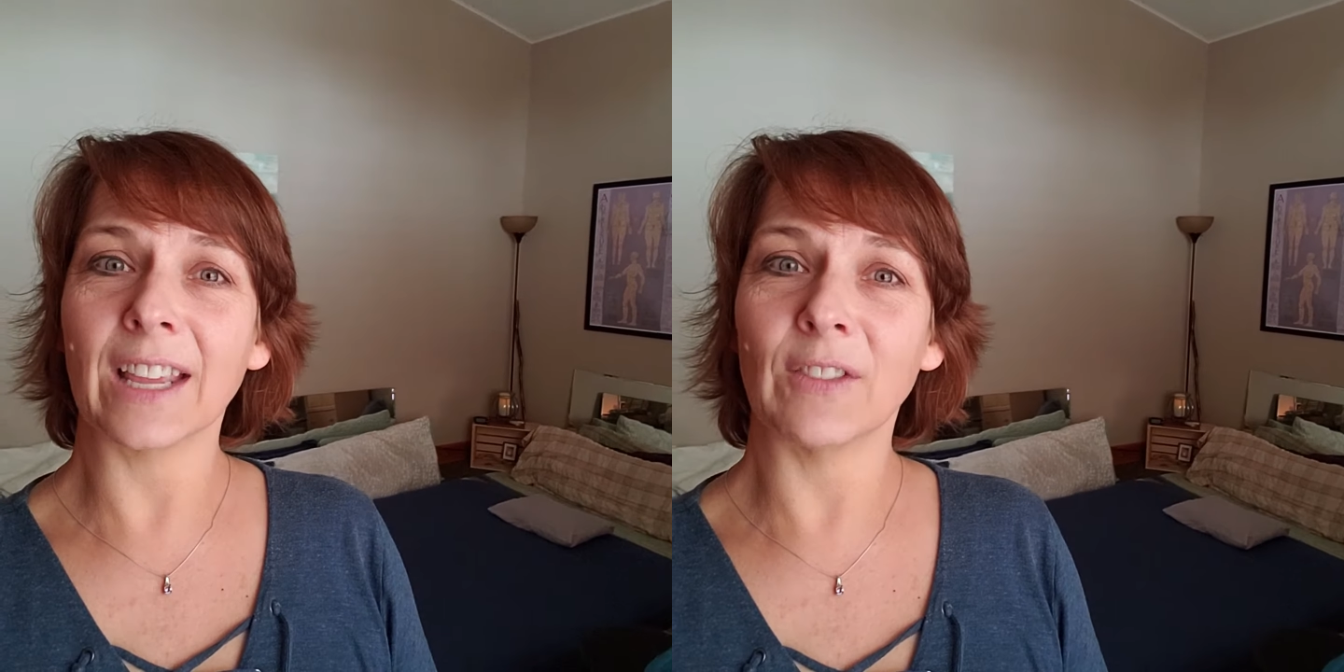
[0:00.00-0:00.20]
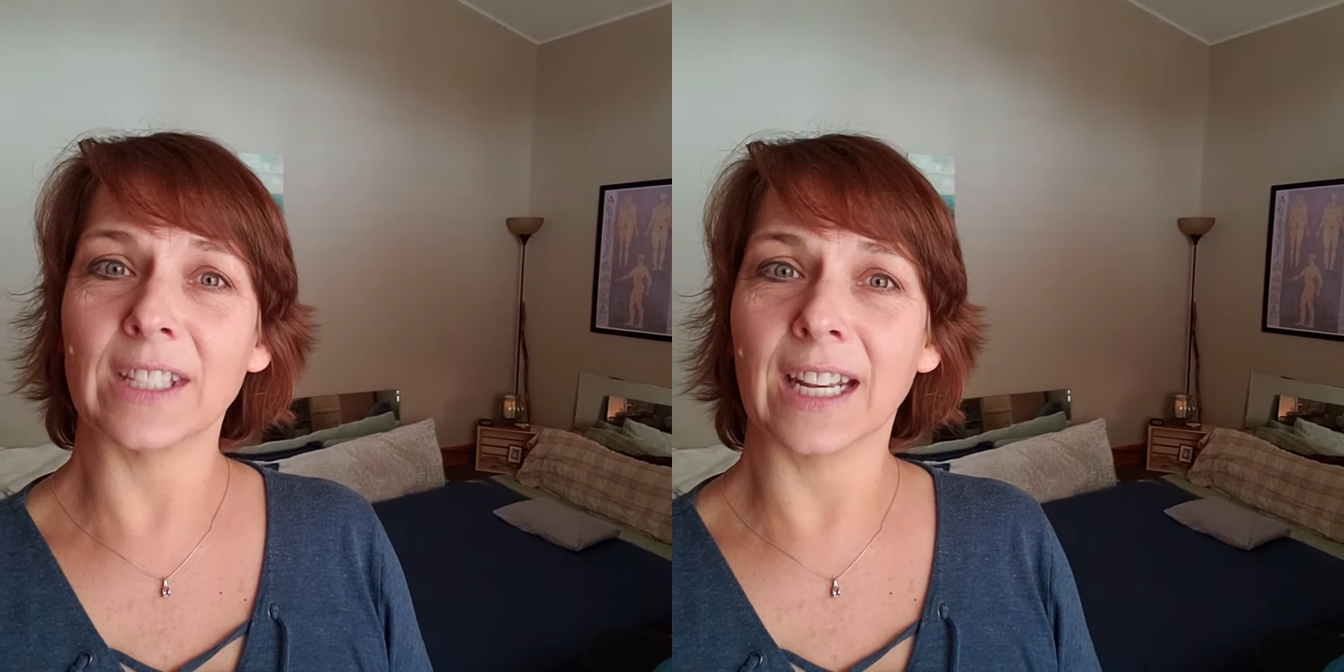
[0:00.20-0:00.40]

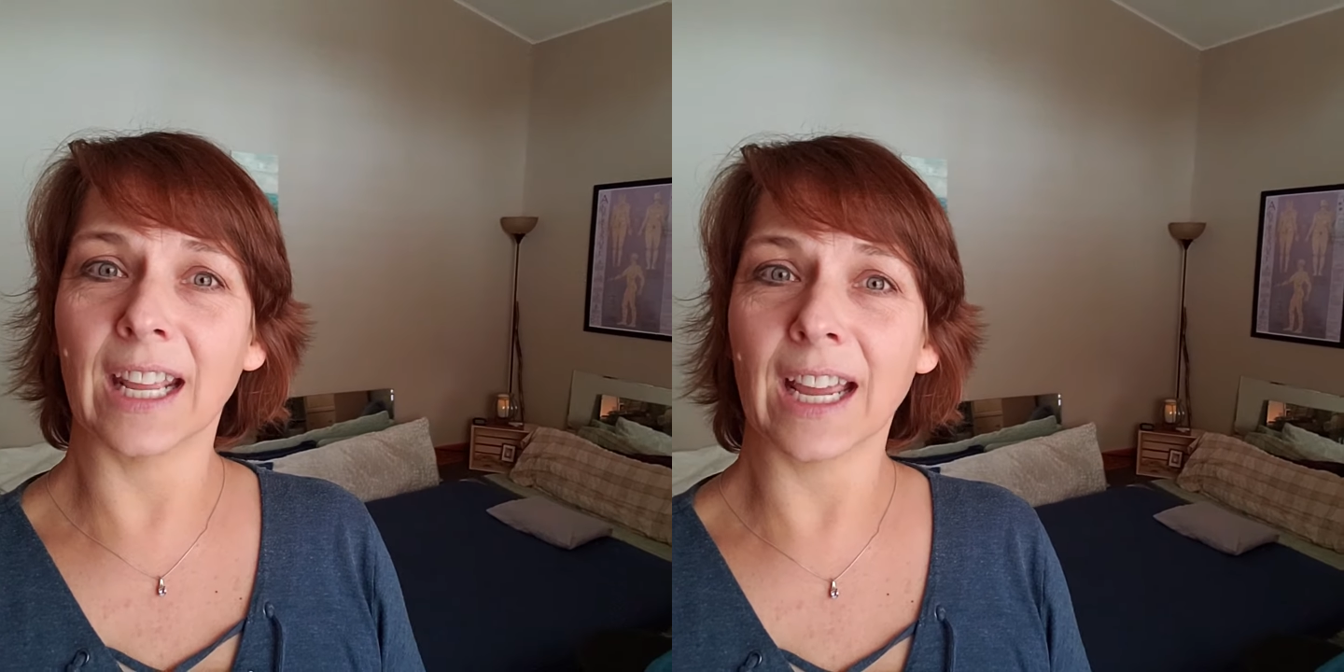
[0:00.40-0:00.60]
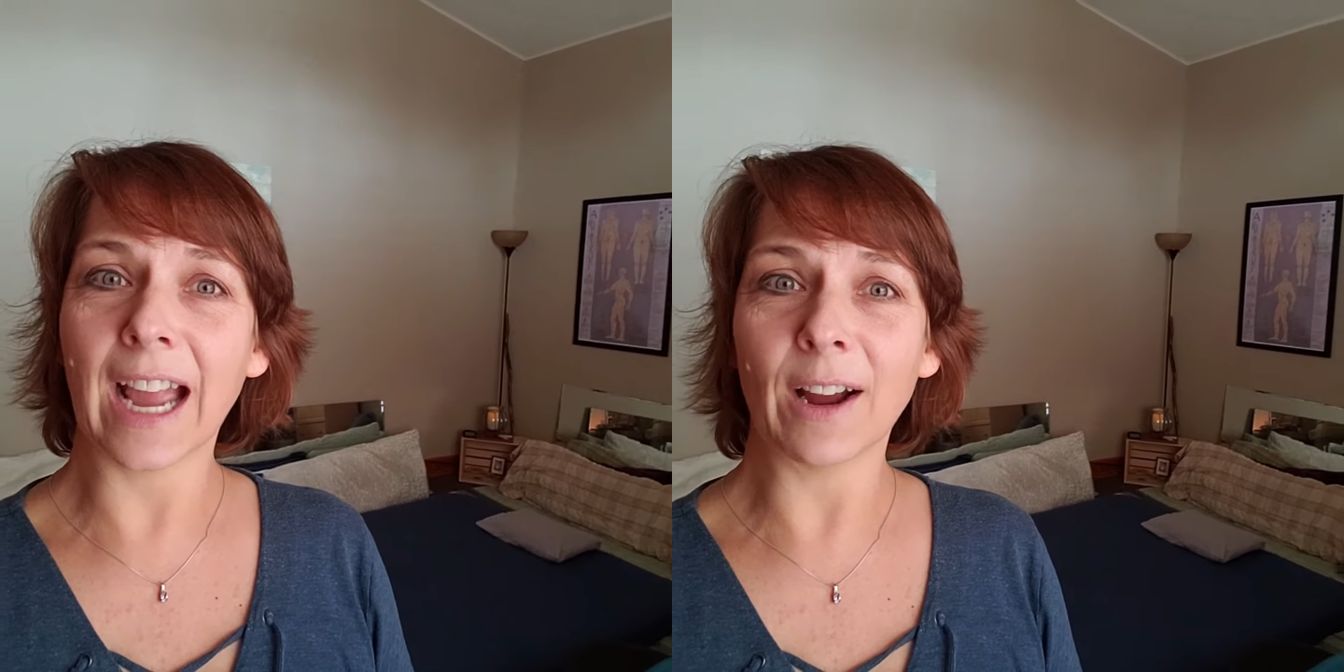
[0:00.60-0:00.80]
visiting
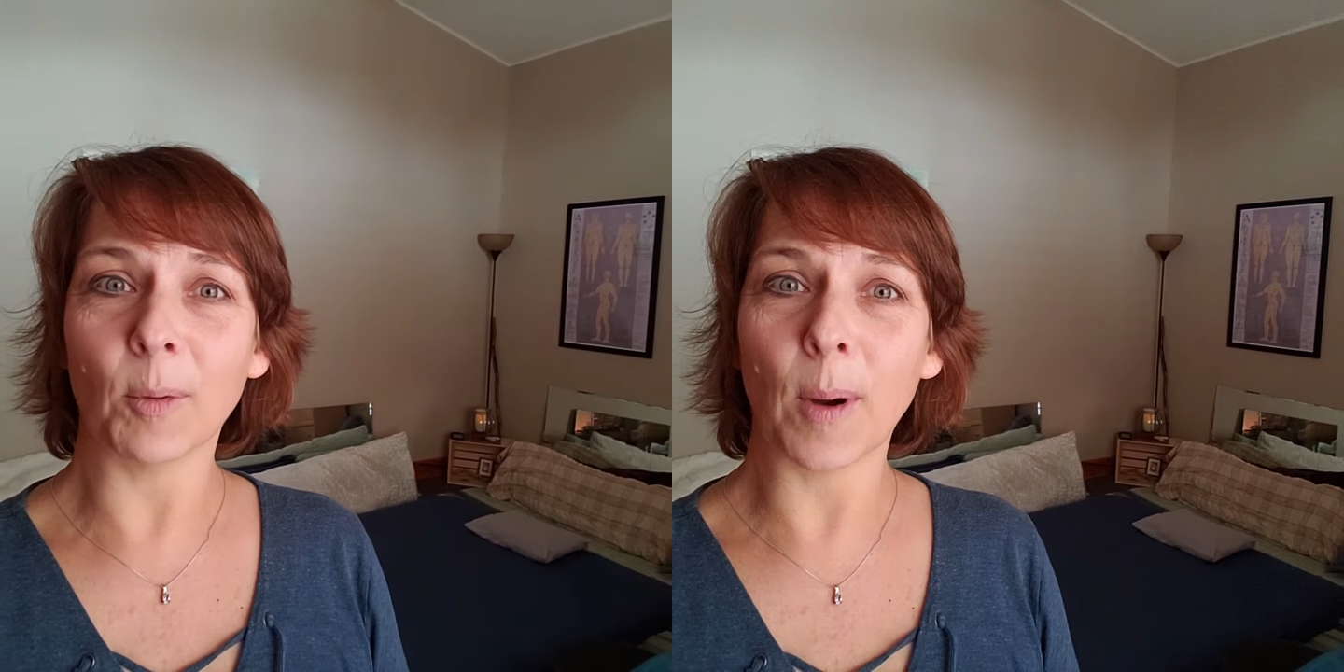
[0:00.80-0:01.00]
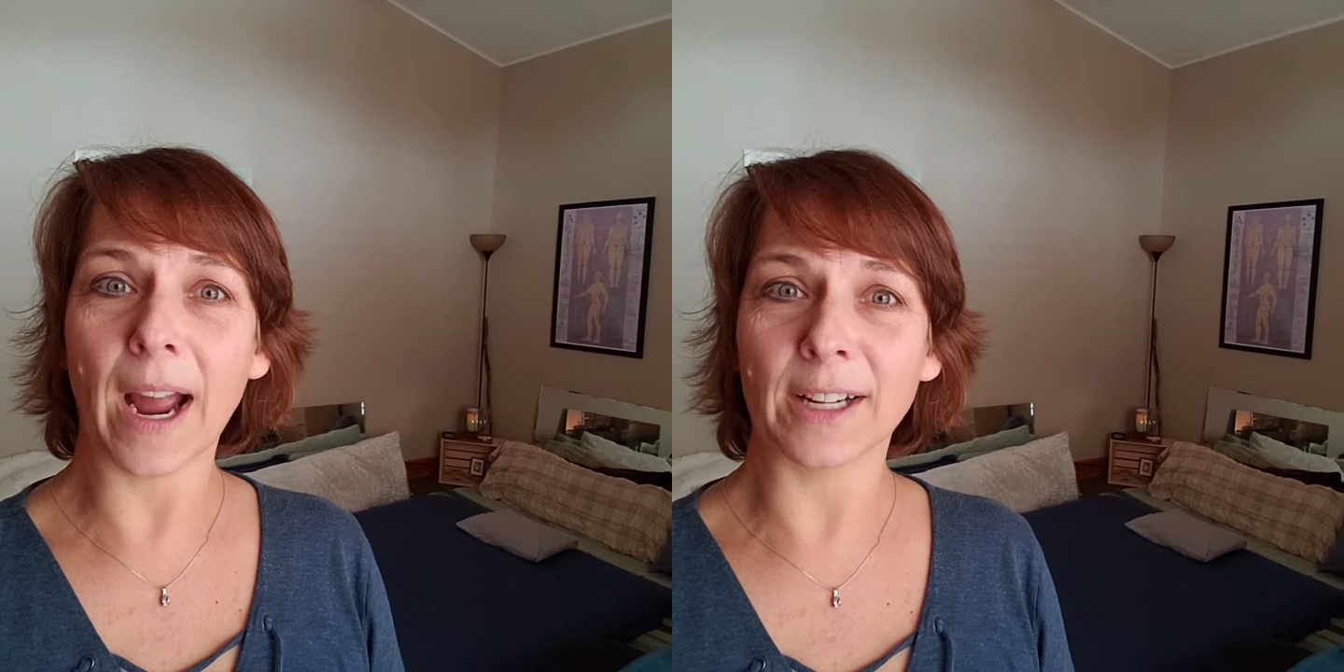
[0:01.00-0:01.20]
a
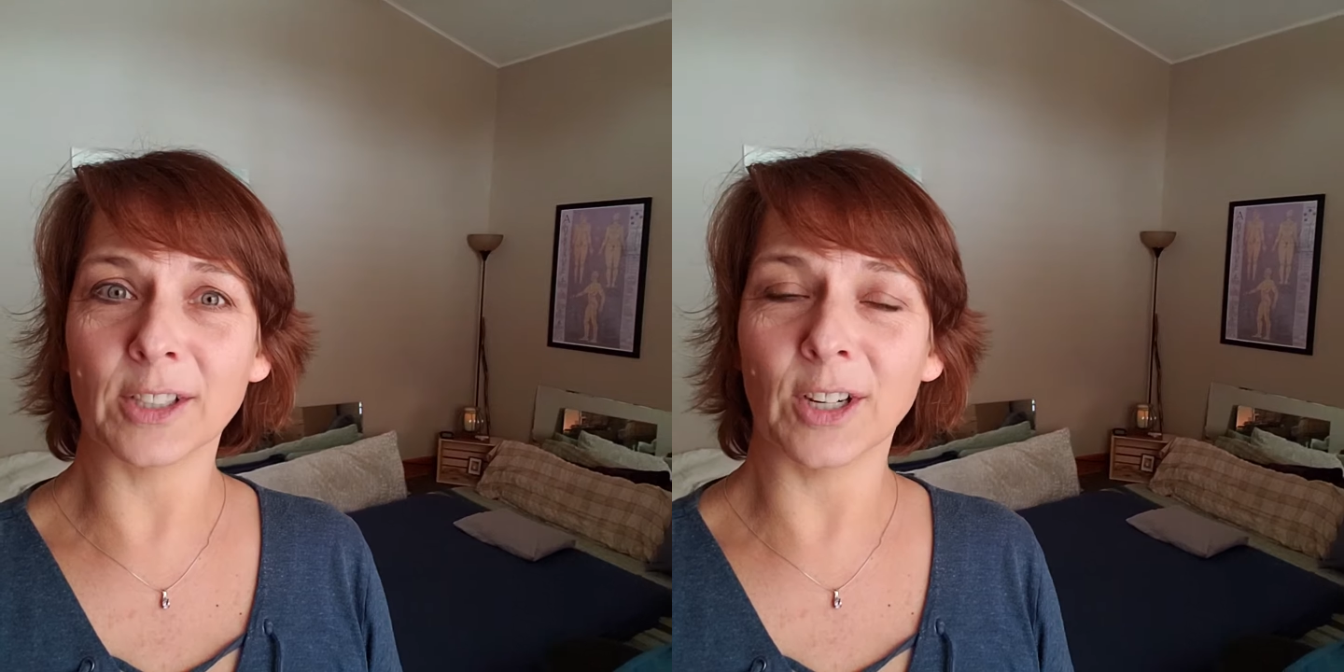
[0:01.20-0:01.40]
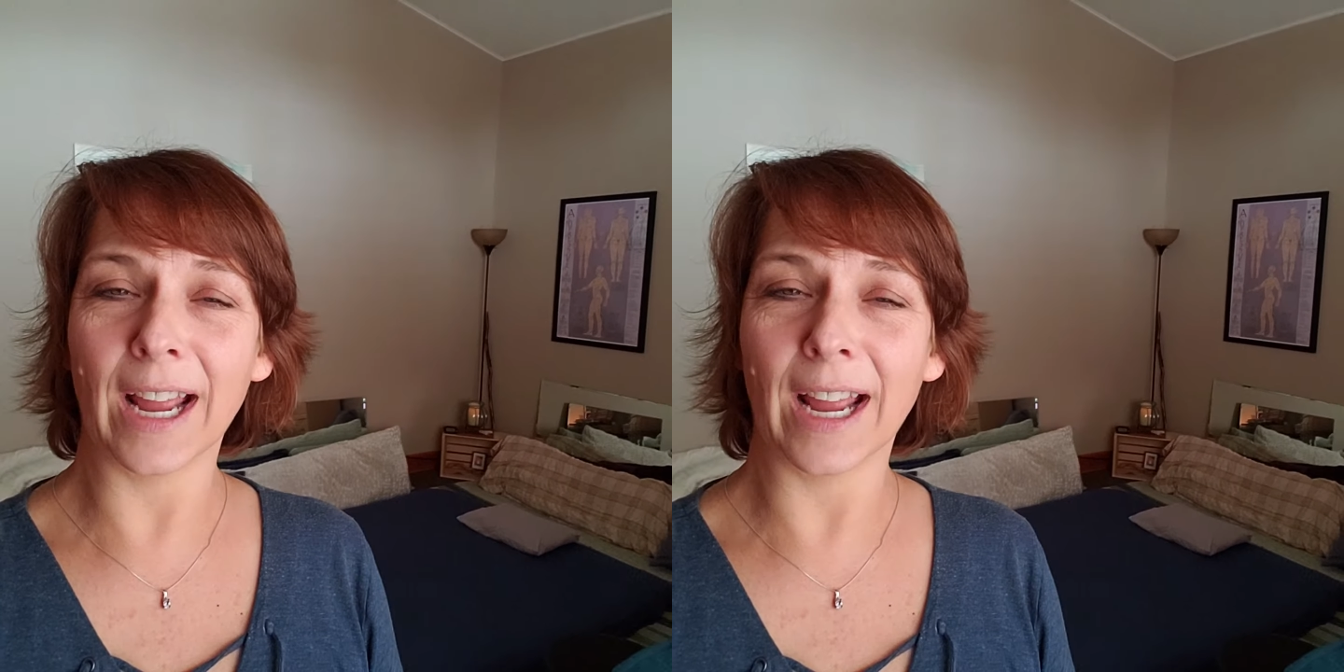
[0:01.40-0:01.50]
chiropractor